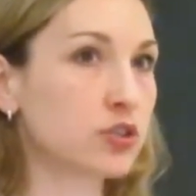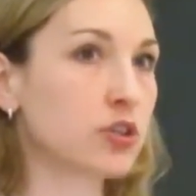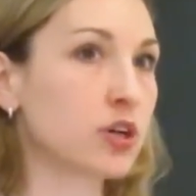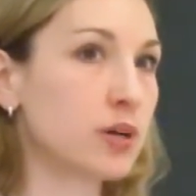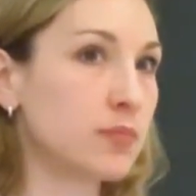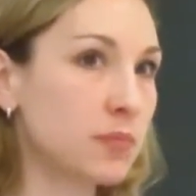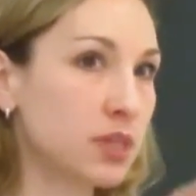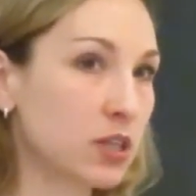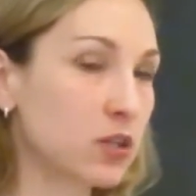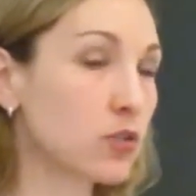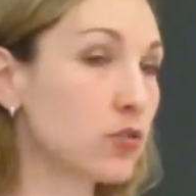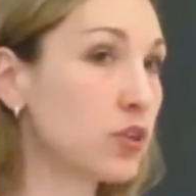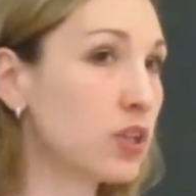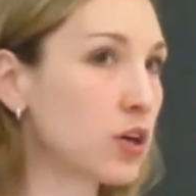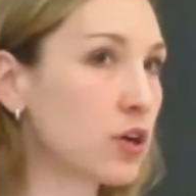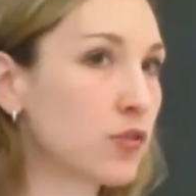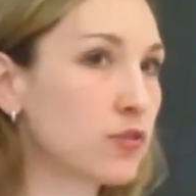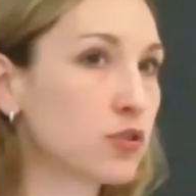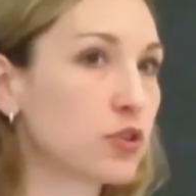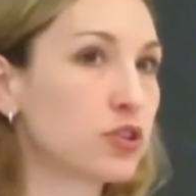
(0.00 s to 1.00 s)
So I'm
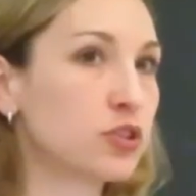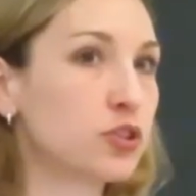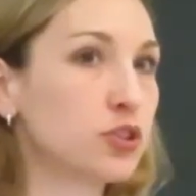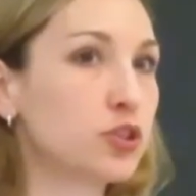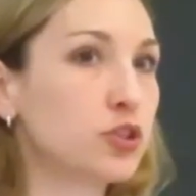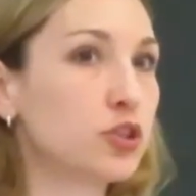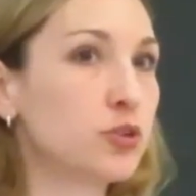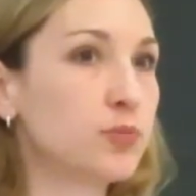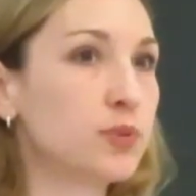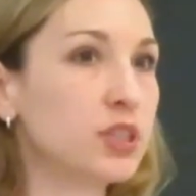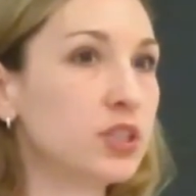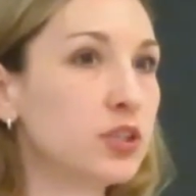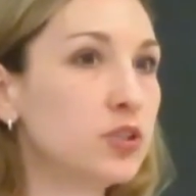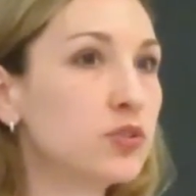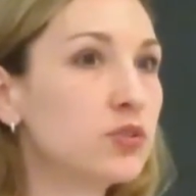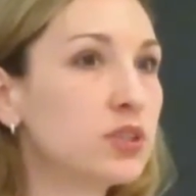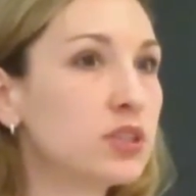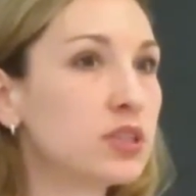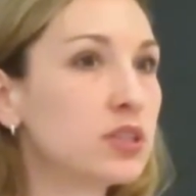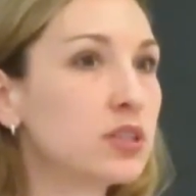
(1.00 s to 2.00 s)
including, of course, the European
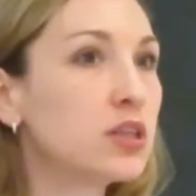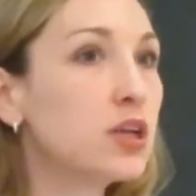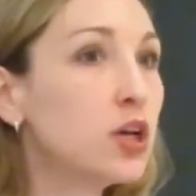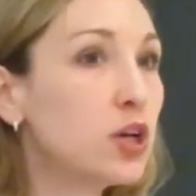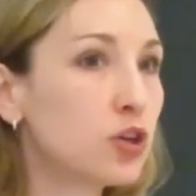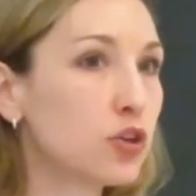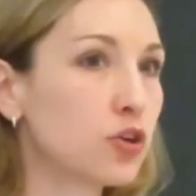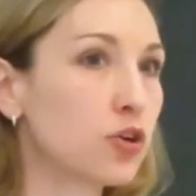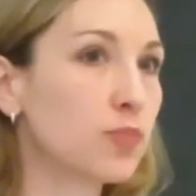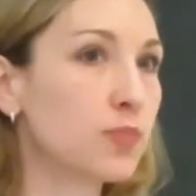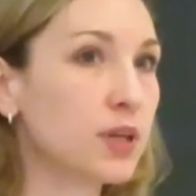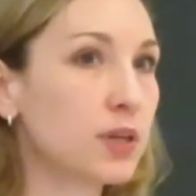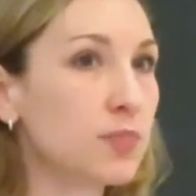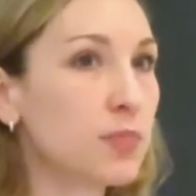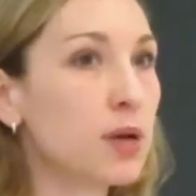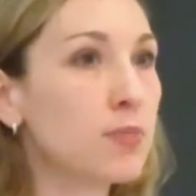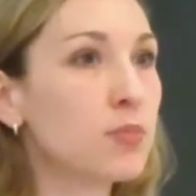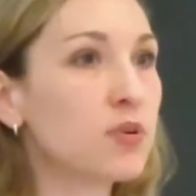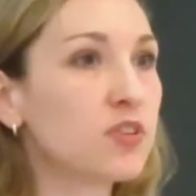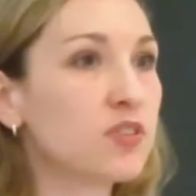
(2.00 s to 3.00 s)
Union,
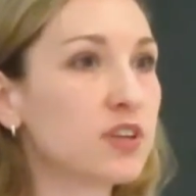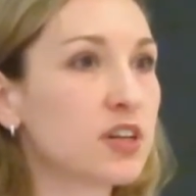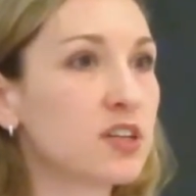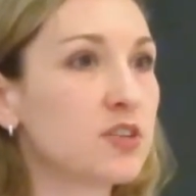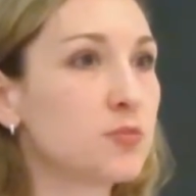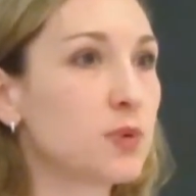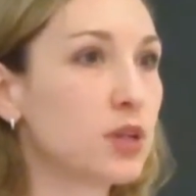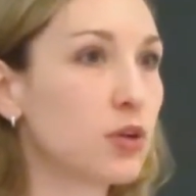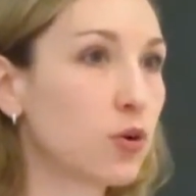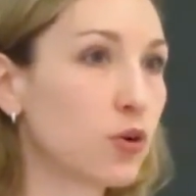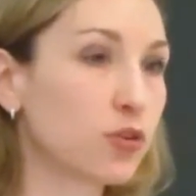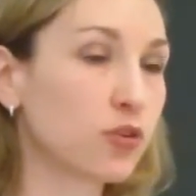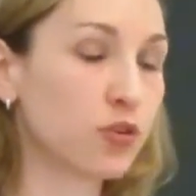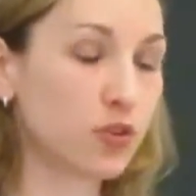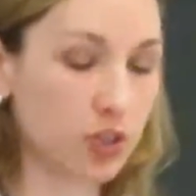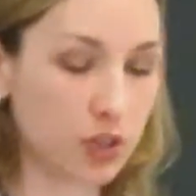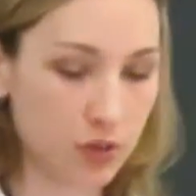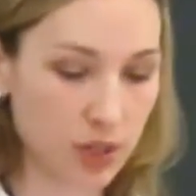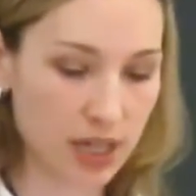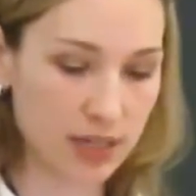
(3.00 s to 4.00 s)
European member states, but also
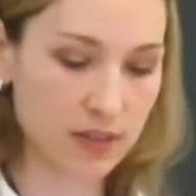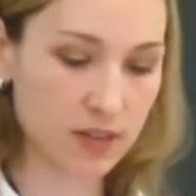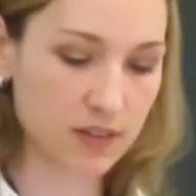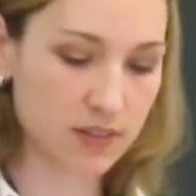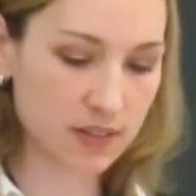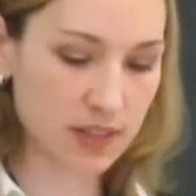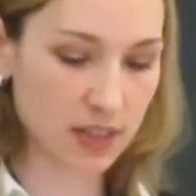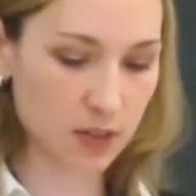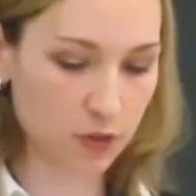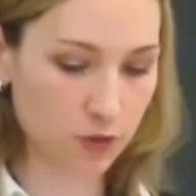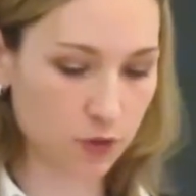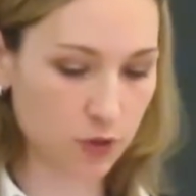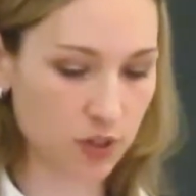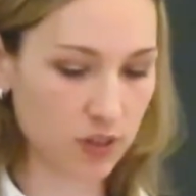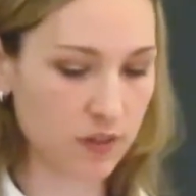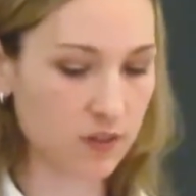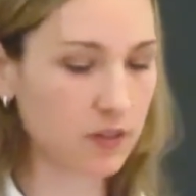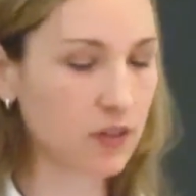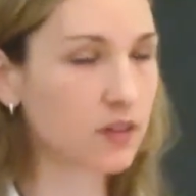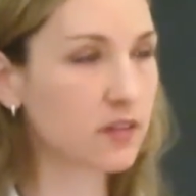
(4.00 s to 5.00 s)
the United States, for
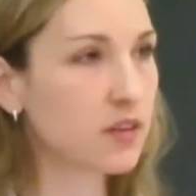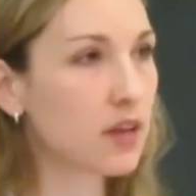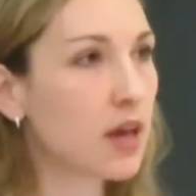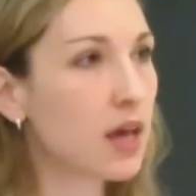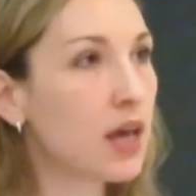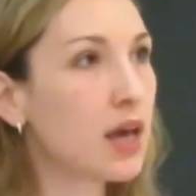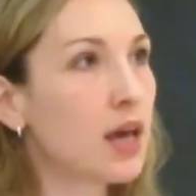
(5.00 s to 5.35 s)
instance.